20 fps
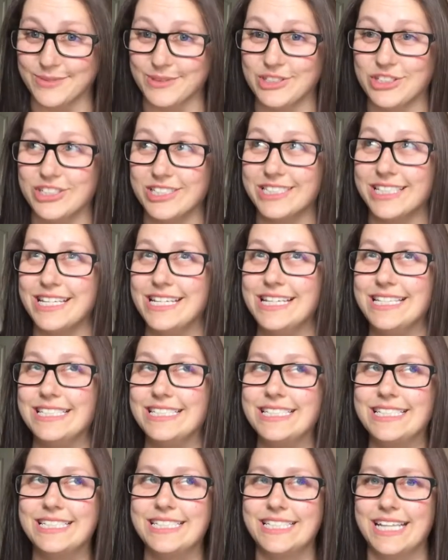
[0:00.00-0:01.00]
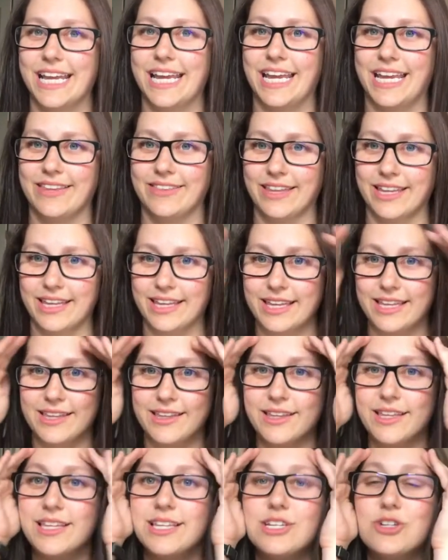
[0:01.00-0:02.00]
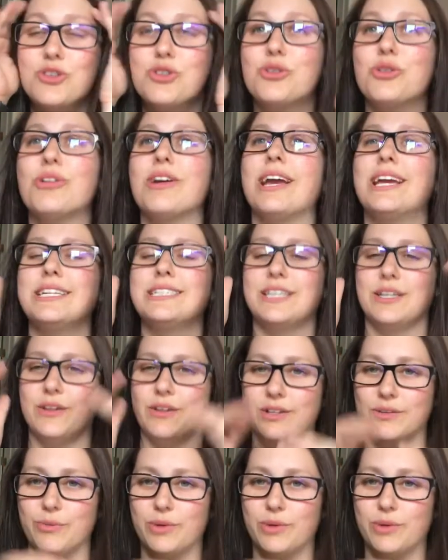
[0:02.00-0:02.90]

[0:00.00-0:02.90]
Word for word: which is insane. Like, crazy.